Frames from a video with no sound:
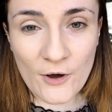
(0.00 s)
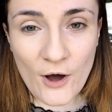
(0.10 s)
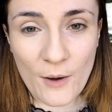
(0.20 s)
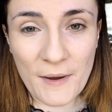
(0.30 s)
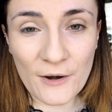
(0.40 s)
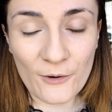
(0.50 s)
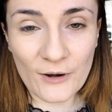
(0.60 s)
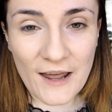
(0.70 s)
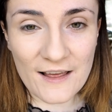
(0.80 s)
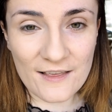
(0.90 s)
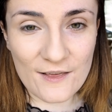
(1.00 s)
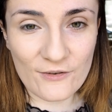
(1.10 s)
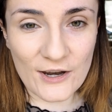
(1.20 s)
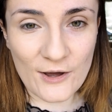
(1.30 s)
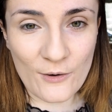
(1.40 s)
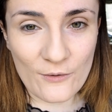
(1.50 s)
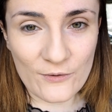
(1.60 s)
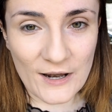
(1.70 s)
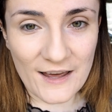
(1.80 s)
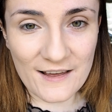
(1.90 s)
comment or like this video if
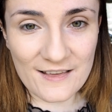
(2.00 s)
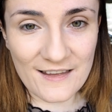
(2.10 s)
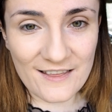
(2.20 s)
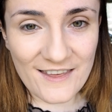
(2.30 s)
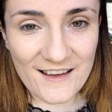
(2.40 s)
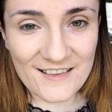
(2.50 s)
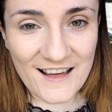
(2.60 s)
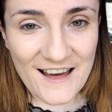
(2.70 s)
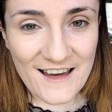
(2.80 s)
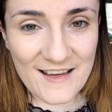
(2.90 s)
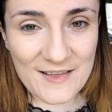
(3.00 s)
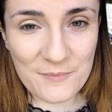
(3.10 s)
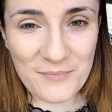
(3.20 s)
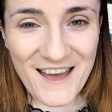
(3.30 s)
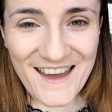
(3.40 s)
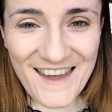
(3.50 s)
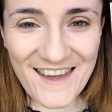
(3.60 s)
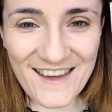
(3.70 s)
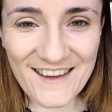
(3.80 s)
you liked it. Thanks guys, bye.